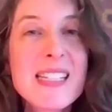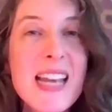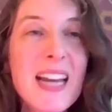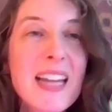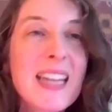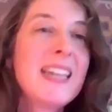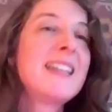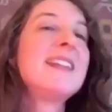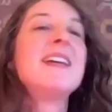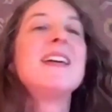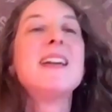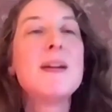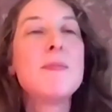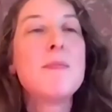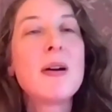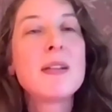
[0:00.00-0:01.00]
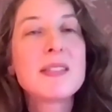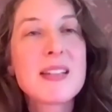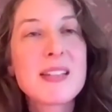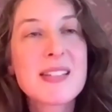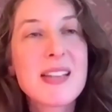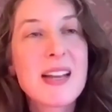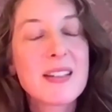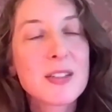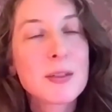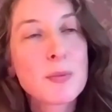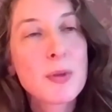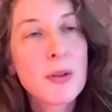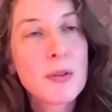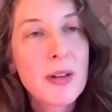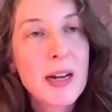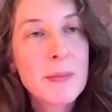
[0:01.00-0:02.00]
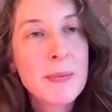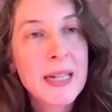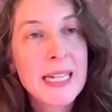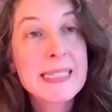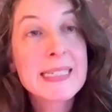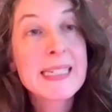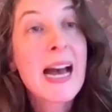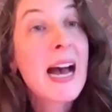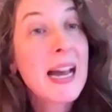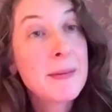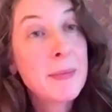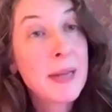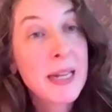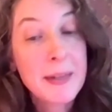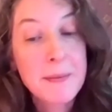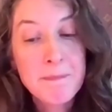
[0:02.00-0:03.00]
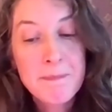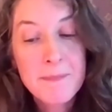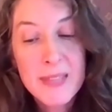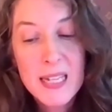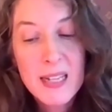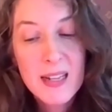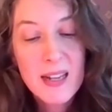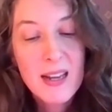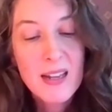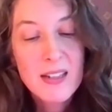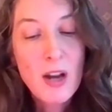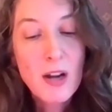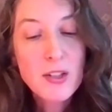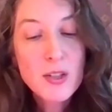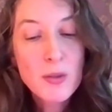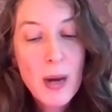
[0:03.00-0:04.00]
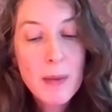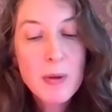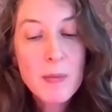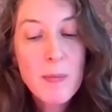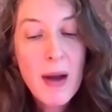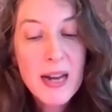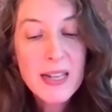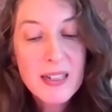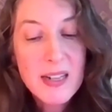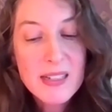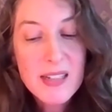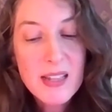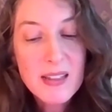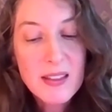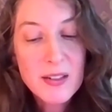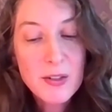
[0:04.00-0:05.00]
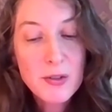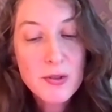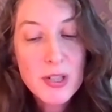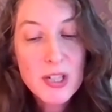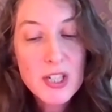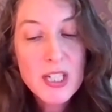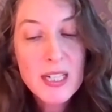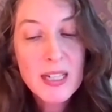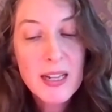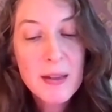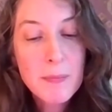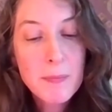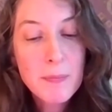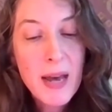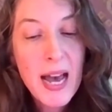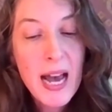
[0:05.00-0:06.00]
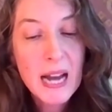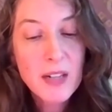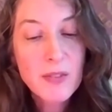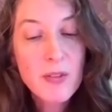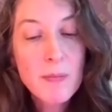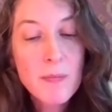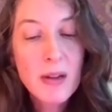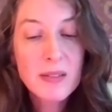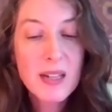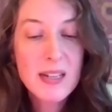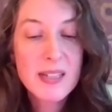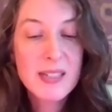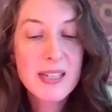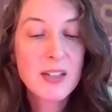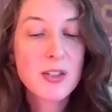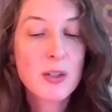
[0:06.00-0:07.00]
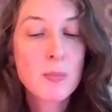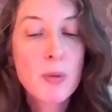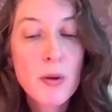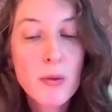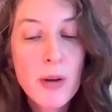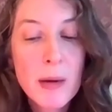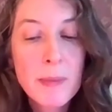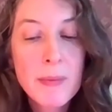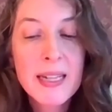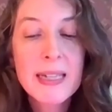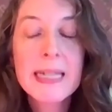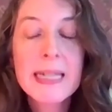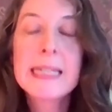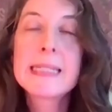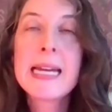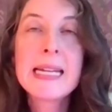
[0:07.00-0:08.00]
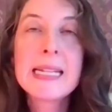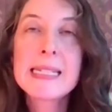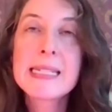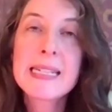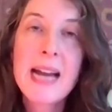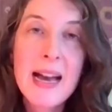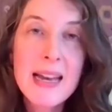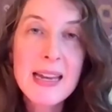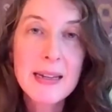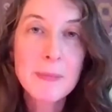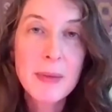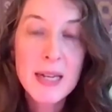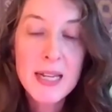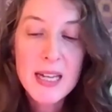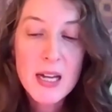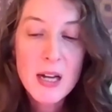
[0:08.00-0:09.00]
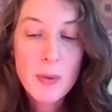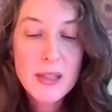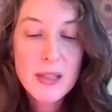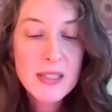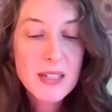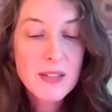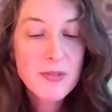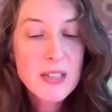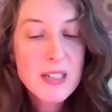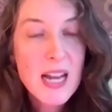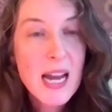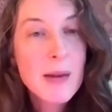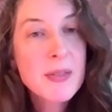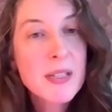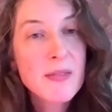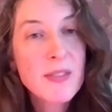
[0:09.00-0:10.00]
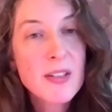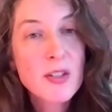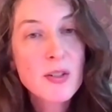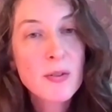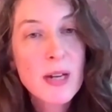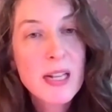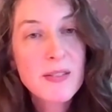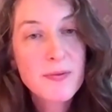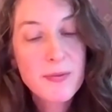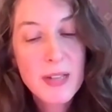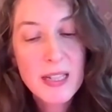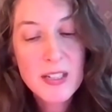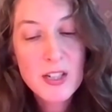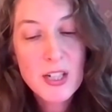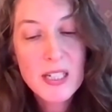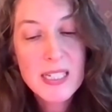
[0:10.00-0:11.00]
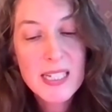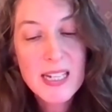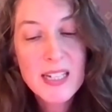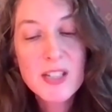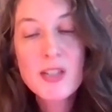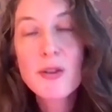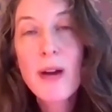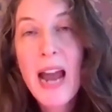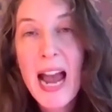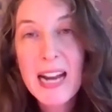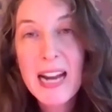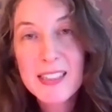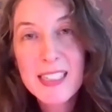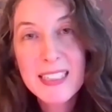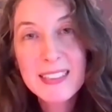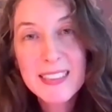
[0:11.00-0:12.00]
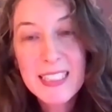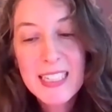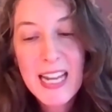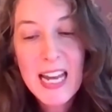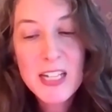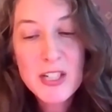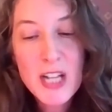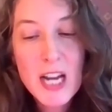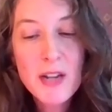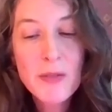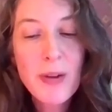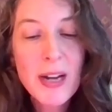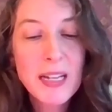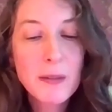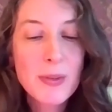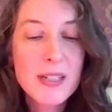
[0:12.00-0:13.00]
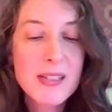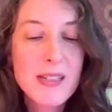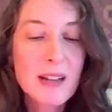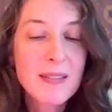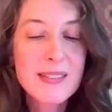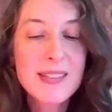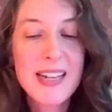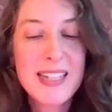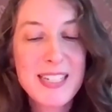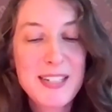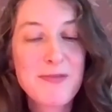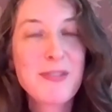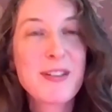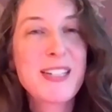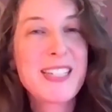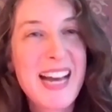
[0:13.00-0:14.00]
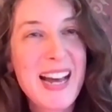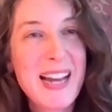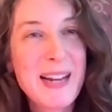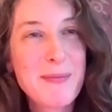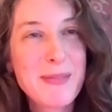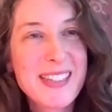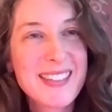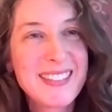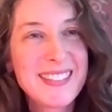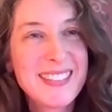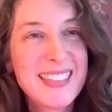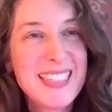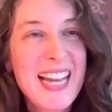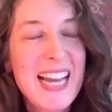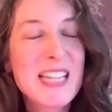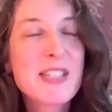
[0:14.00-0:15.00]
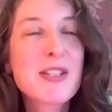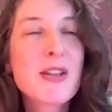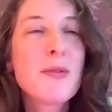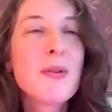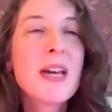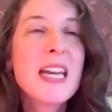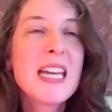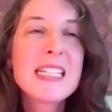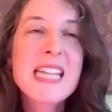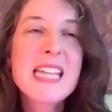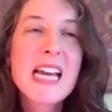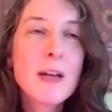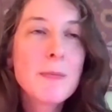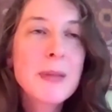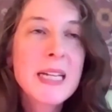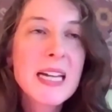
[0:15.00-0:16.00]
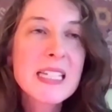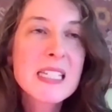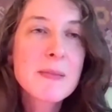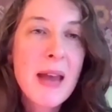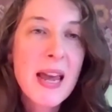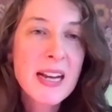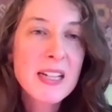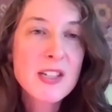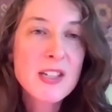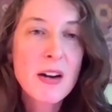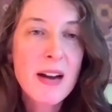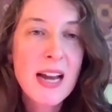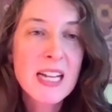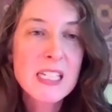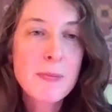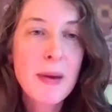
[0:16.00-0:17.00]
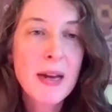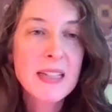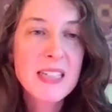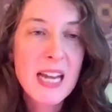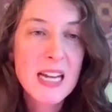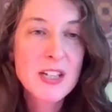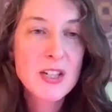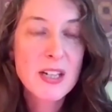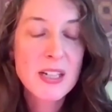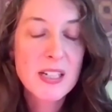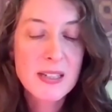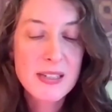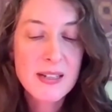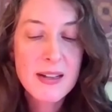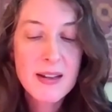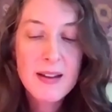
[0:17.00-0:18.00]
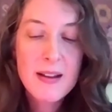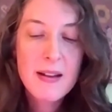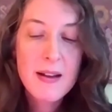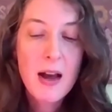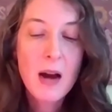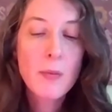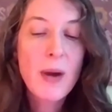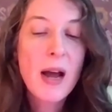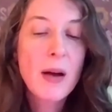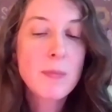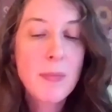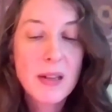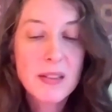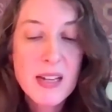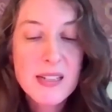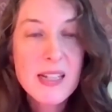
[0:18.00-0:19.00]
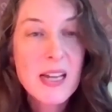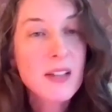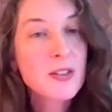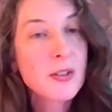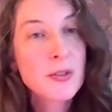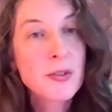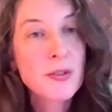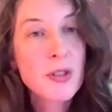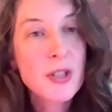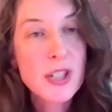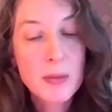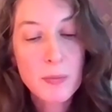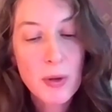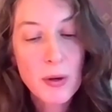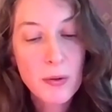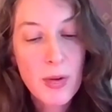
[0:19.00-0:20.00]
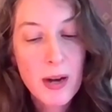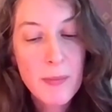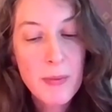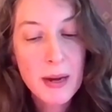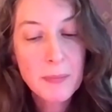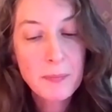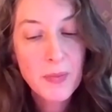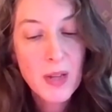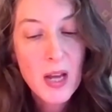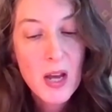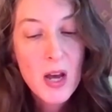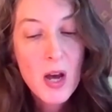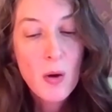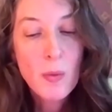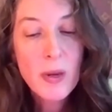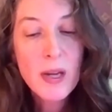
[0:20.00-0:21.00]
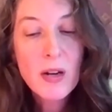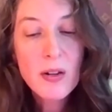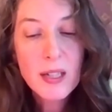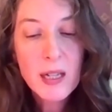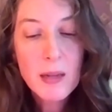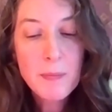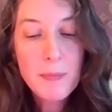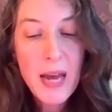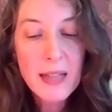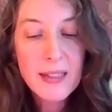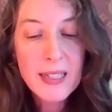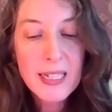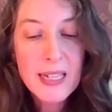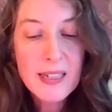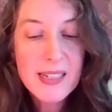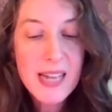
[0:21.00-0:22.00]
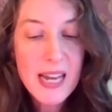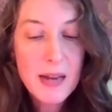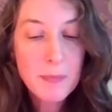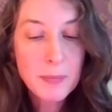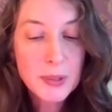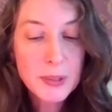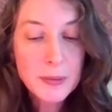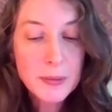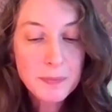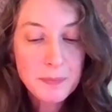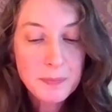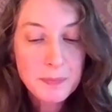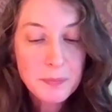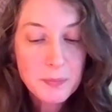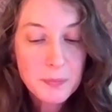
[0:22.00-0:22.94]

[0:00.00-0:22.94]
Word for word: Second, multi-sector programming and timing. Dr. Webb reminded us that the nutrition impact from multi-sector programming, it takes time with different types of interventions interacting and generating results at different times. And so he's helping us manage our expectations around multi-sector nutrition programming. We heard a compelling example